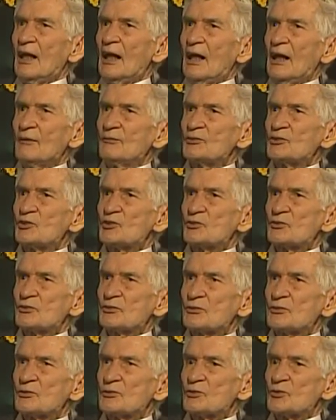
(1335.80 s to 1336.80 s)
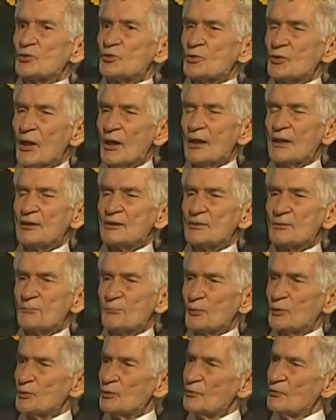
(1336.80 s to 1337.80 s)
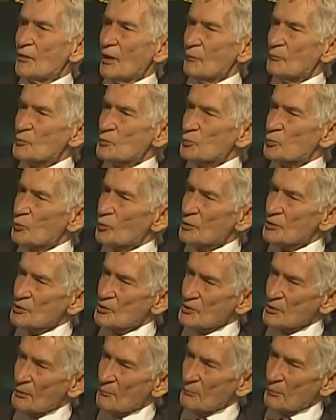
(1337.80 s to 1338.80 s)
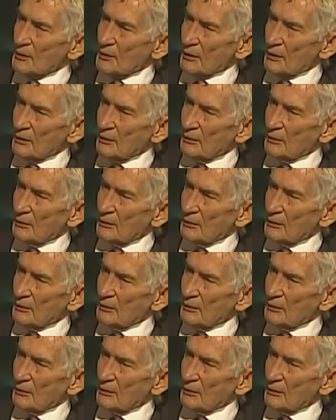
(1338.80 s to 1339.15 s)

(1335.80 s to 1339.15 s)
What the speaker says: I was trying to prove that I was worth something.